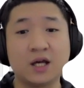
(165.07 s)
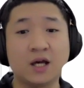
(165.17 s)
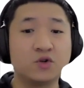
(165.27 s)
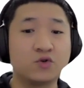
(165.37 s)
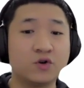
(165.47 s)

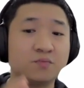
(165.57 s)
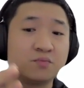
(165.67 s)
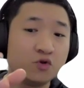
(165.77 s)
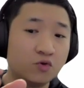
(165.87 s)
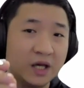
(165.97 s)
and we're going to
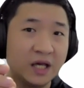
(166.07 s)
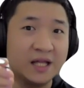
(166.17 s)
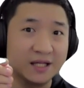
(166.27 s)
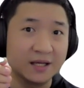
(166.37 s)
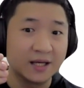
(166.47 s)
pull
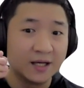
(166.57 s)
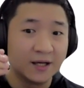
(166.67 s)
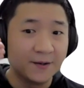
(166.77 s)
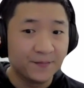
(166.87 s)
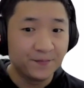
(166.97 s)
in the
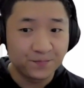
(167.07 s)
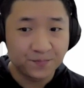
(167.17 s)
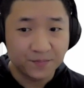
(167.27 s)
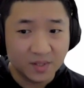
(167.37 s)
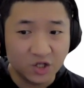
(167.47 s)

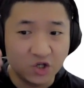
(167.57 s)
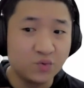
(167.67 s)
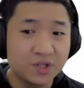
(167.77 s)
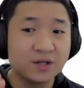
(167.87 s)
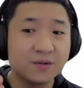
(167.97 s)

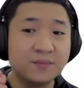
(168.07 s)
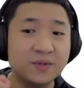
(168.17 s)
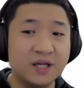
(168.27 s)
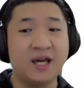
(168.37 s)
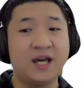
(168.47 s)
user
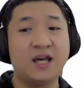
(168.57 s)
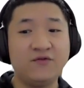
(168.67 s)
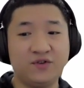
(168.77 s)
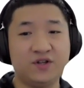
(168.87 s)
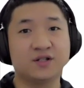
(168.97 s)

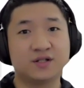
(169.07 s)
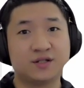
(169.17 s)
behavior.